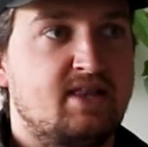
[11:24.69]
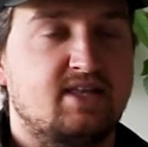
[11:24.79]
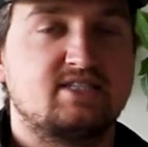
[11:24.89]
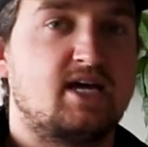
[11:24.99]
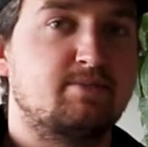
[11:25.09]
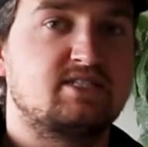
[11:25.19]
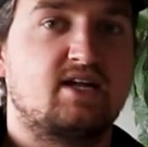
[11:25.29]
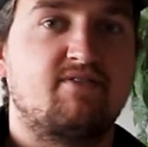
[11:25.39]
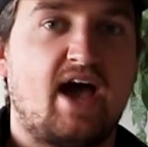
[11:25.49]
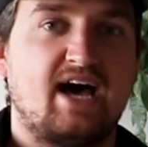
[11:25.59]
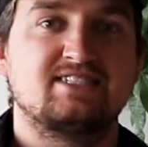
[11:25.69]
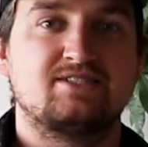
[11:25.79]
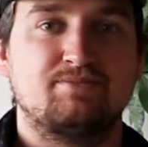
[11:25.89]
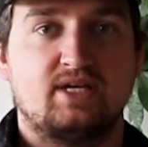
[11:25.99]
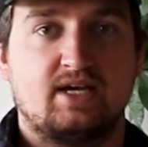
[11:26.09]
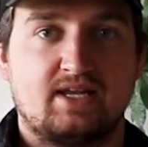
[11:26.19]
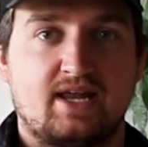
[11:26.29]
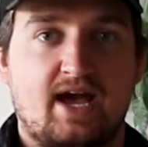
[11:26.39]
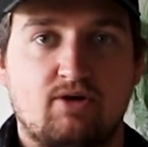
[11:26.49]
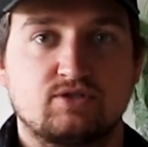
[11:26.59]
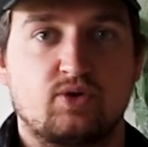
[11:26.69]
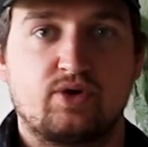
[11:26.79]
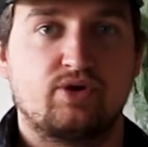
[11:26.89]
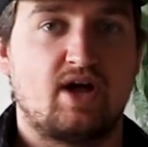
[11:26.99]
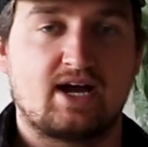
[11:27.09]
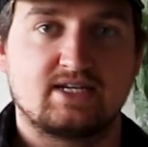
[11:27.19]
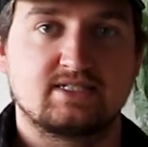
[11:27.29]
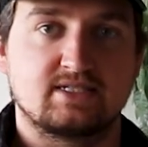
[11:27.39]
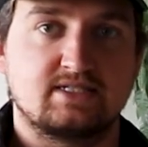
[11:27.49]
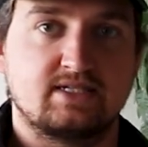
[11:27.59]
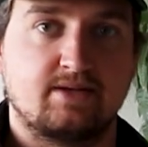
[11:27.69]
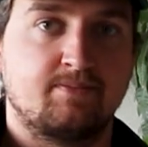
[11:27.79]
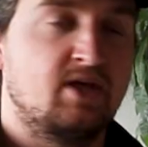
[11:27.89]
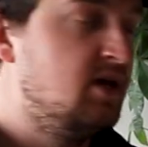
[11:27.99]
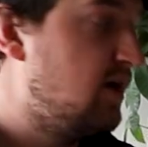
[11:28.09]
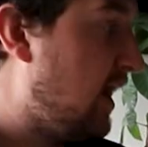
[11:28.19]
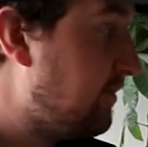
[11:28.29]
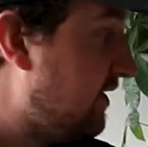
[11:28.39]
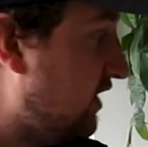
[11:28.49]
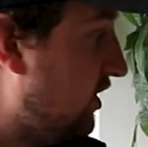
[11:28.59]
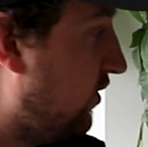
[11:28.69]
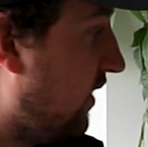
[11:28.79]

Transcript: this type of stuff has to be in-house or you're not going to succeed. I'm giving you